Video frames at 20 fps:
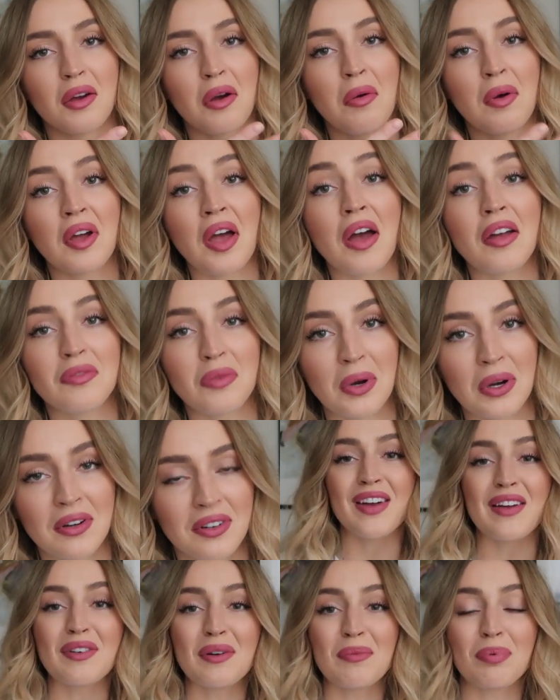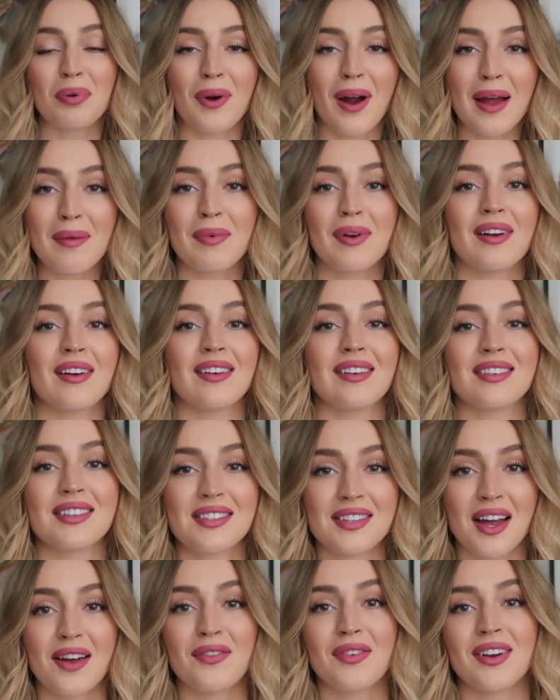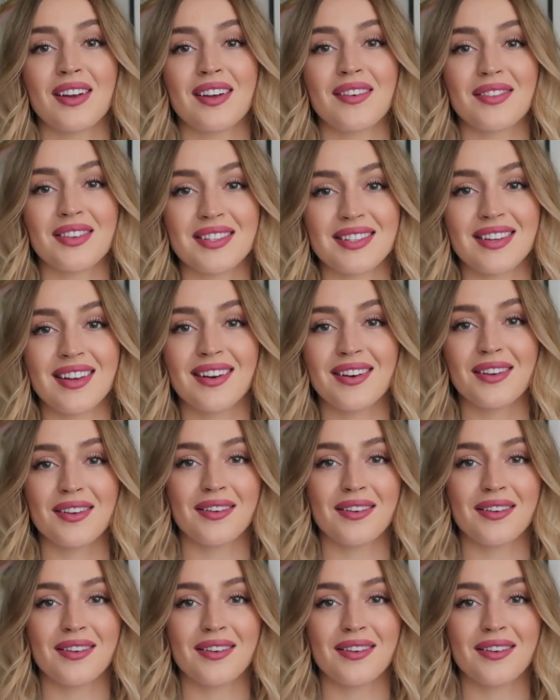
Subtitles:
going onward. Favorite primer discovery of this year,